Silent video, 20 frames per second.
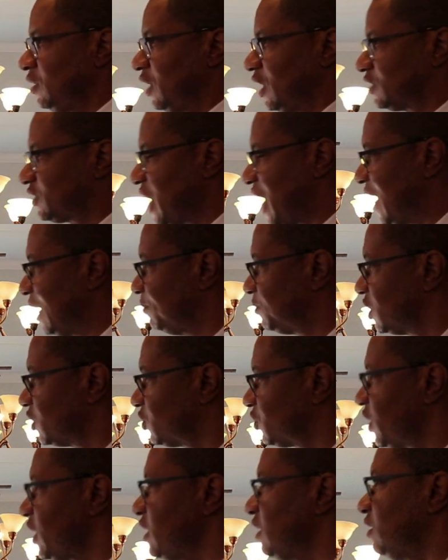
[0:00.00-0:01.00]
a time to
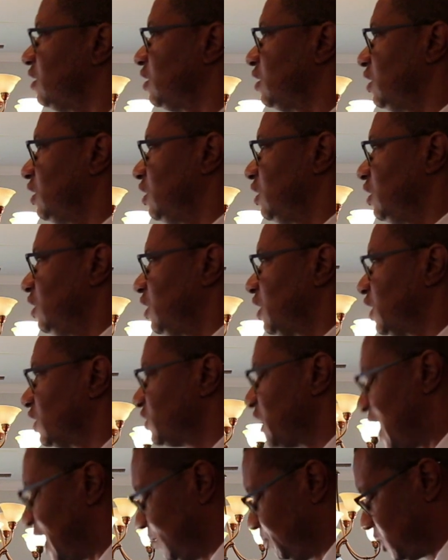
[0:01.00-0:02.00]
seek, and
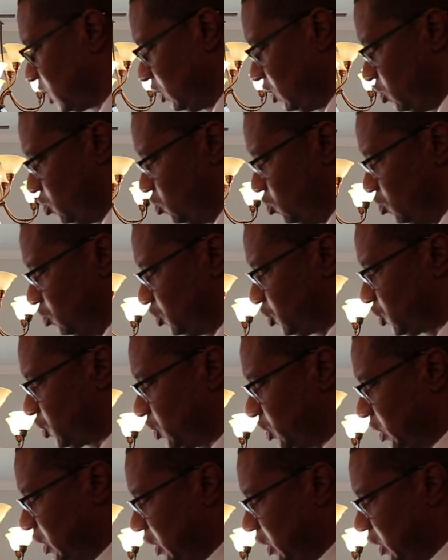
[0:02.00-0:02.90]
a time to lose,